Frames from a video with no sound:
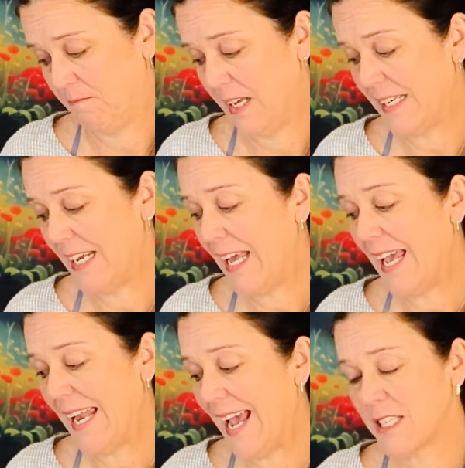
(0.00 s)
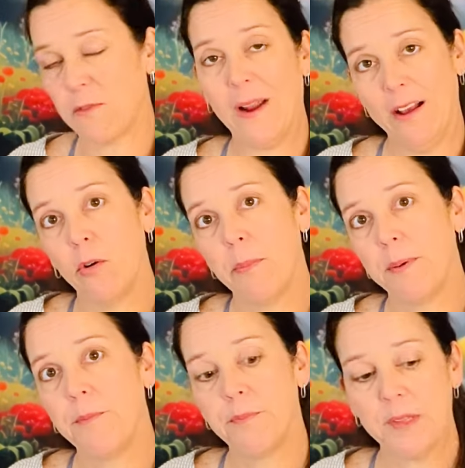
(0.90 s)
and get and ask for help
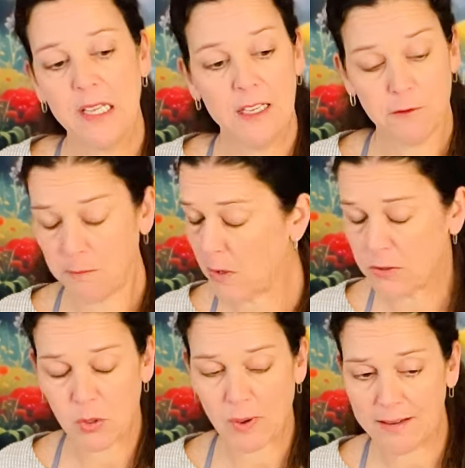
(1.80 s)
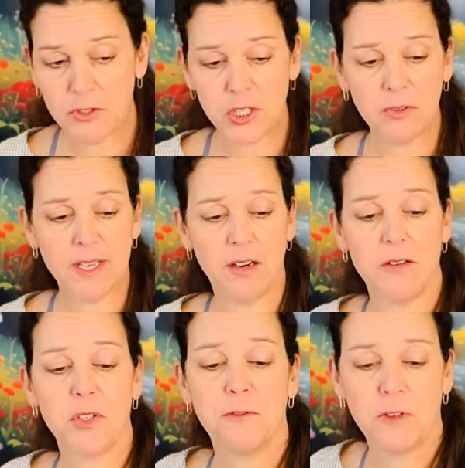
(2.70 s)
from those around you and
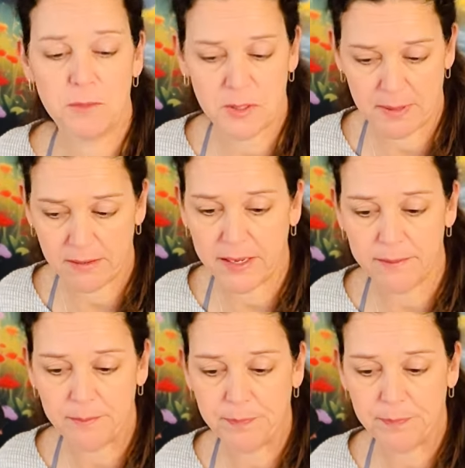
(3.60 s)
also from spirit.